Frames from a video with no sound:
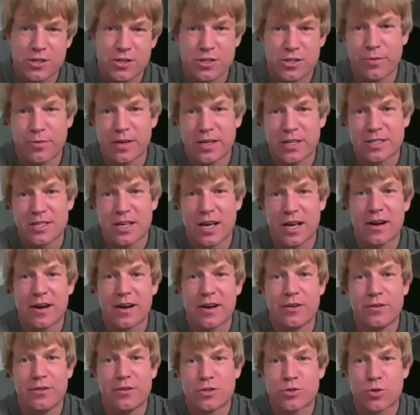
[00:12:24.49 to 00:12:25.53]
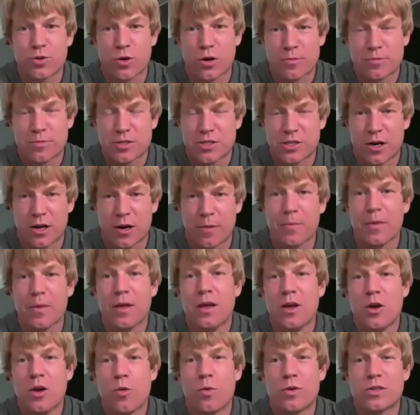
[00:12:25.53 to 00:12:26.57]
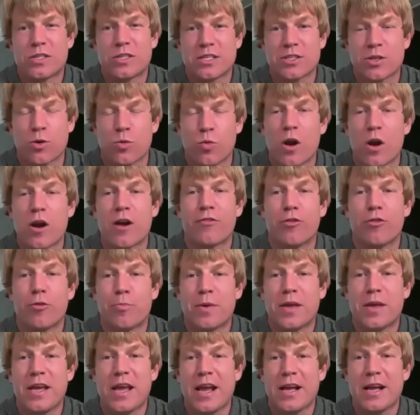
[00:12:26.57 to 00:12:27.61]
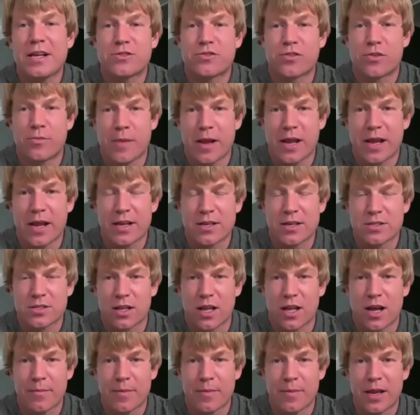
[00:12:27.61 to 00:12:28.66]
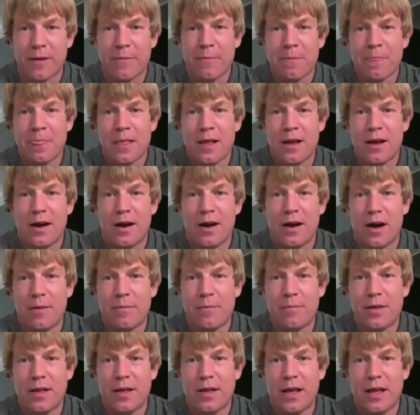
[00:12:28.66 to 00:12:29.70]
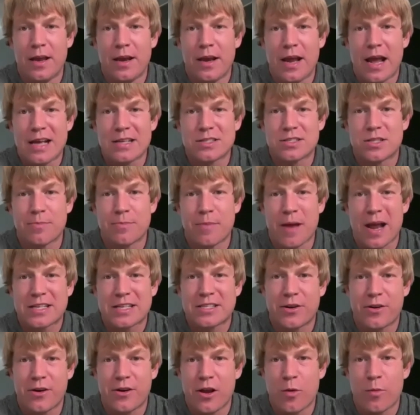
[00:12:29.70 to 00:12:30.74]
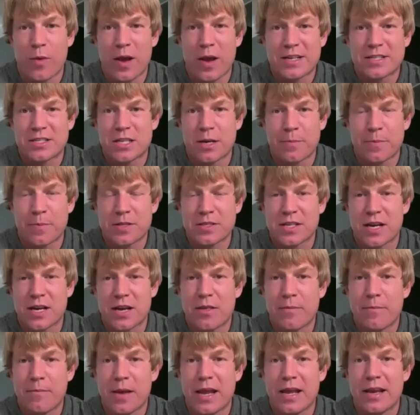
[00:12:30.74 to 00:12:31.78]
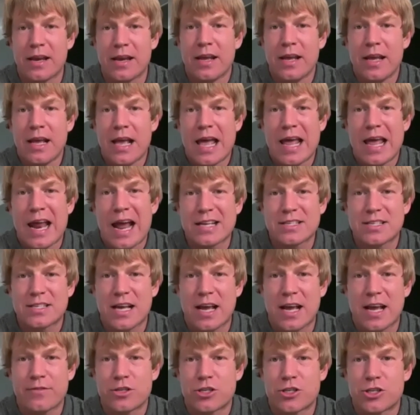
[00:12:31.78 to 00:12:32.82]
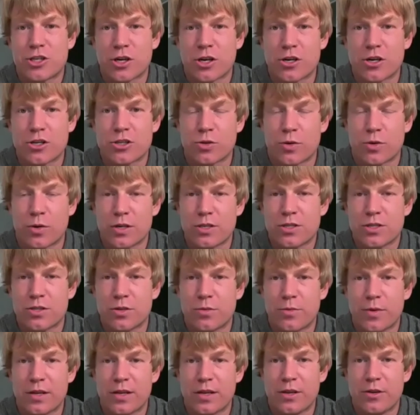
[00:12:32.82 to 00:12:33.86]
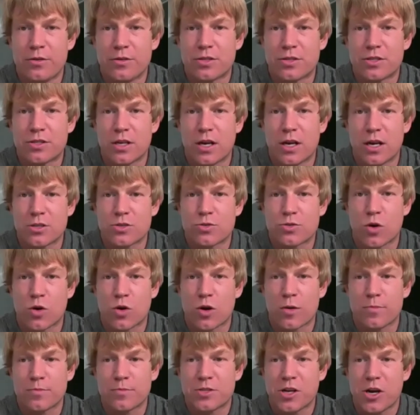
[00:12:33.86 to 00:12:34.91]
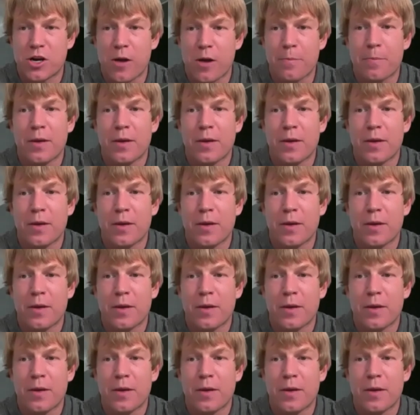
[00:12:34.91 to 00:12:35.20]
So we decided to use sorghum syrup, which has a wonderful pH for making salami. And as the bacteria wakes up inside the meat, it has to have a sugar source. So we'd use sorghum syrup.